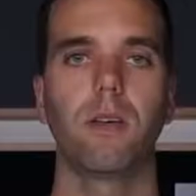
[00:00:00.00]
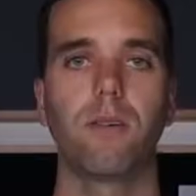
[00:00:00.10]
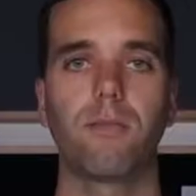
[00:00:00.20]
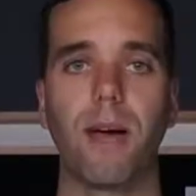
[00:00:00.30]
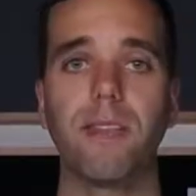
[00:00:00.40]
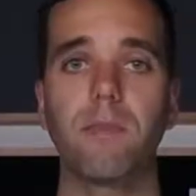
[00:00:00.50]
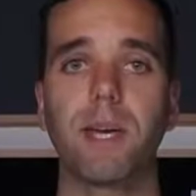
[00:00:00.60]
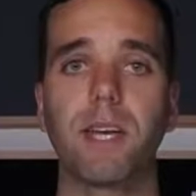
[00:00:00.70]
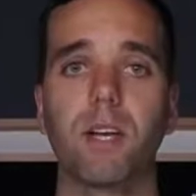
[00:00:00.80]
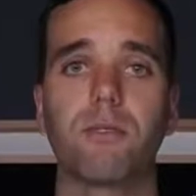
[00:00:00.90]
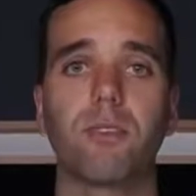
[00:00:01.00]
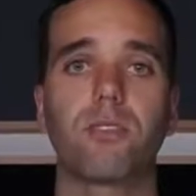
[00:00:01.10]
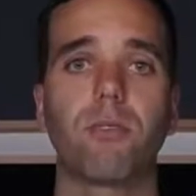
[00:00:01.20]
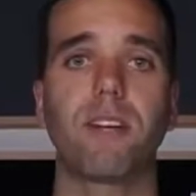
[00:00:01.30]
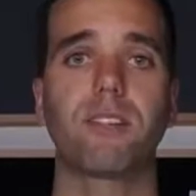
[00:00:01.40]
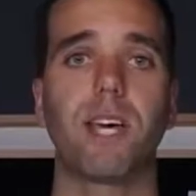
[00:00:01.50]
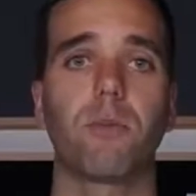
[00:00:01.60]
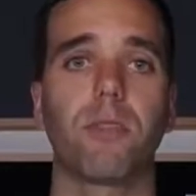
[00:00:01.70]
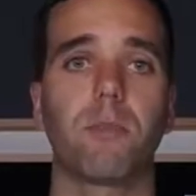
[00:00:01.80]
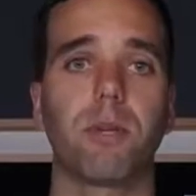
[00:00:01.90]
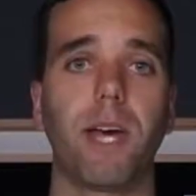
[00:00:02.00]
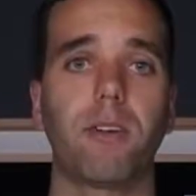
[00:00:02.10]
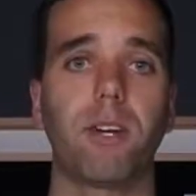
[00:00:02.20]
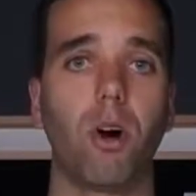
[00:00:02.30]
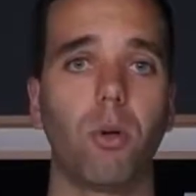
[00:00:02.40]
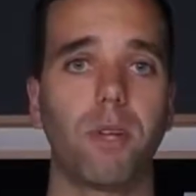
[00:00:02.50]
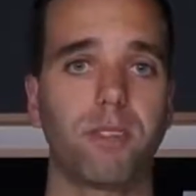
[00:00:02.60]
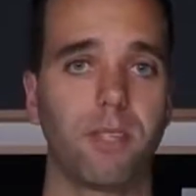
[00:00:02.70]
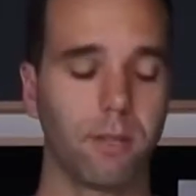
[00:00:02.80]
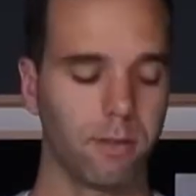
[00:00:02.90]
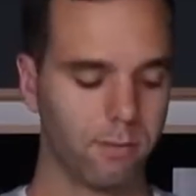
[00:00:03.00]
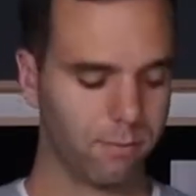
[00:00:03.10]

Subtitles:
Find the beginning of your scratch sound with the platter and hold it still.